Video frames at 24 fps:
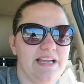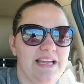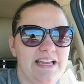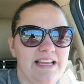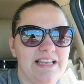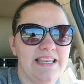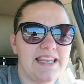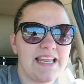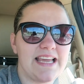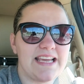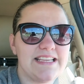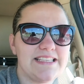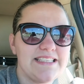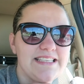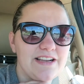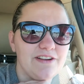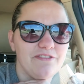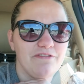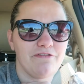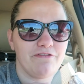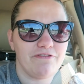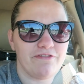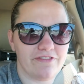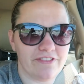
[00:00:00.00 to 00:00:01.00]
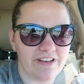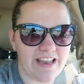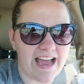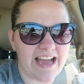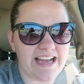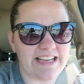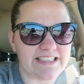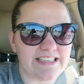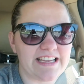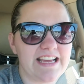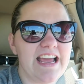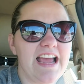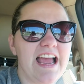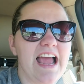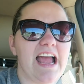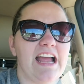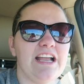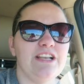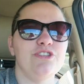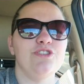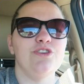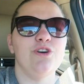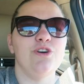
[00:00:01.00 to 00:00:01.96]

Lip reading: He lays down flat and